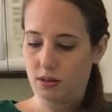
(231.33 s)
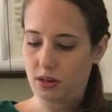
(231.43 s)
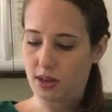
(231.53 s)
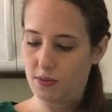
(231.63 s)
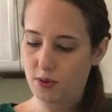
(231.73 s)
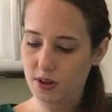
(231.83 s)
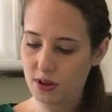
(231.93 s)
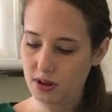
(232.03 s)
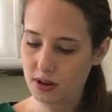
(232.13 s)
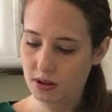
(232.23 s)
Okay,
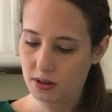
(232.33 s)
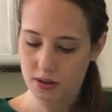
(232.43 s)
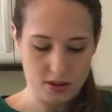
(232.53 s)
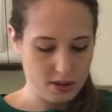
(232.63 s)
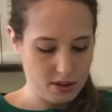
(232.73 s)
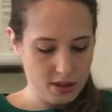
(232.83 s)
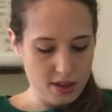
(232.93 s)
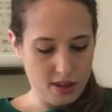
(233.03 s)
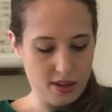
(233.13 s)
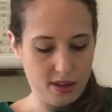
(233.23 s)
one
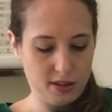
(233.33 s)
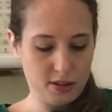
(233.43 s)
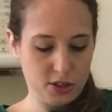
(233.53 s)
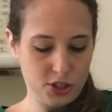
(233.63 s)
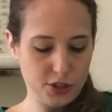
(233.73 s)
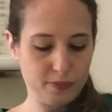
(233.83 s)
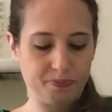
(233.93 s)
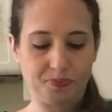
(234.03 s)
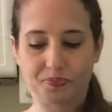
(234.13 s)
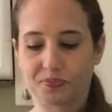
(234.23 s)
and two.
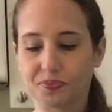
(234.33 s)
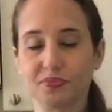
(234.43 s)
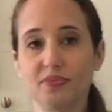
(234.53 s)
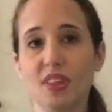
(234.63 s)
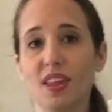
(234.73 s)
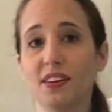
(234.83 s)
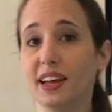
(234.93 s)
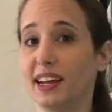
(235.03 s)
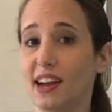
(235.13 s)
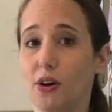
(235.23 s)

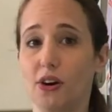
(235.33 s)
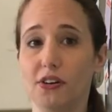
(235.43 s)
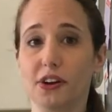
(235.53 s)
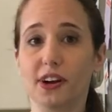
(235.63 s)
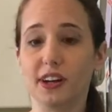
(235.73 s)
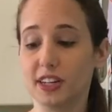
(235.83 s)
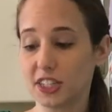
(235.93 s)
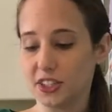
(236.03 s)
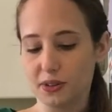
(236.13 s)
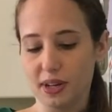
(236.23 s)
Okay, now all you're
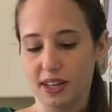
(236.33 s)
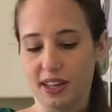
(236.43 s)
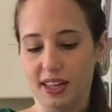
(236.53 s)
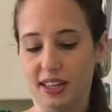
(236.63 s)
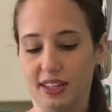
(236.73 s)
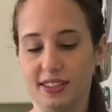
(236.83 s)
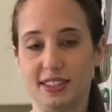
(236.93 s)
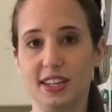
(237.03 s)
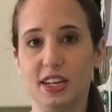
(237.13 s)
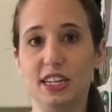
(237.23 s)
gonna do
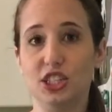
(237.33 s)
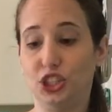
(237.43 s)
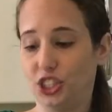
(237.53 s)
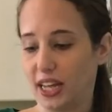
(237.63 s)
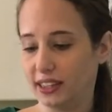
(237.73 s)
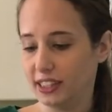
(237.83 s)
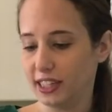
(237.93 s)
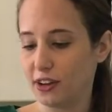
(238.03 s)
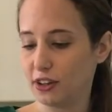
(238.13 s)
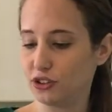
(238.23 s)
is
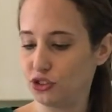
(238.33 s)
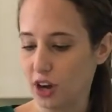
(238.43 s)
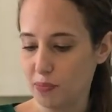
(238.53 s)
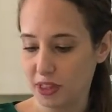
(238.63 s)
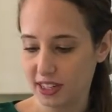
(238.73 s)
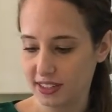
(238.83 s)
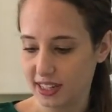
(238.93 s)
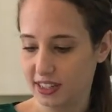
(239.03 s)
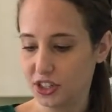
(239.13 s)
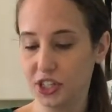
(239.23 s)
gently drop these
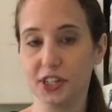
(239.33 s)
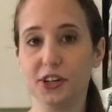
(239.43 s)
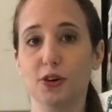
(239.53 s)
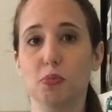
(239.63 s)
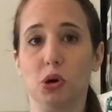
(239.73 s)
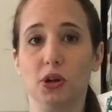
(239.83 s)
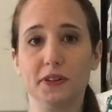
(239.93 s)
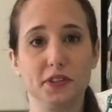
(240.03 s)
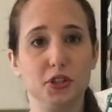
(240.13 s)
into your bowl of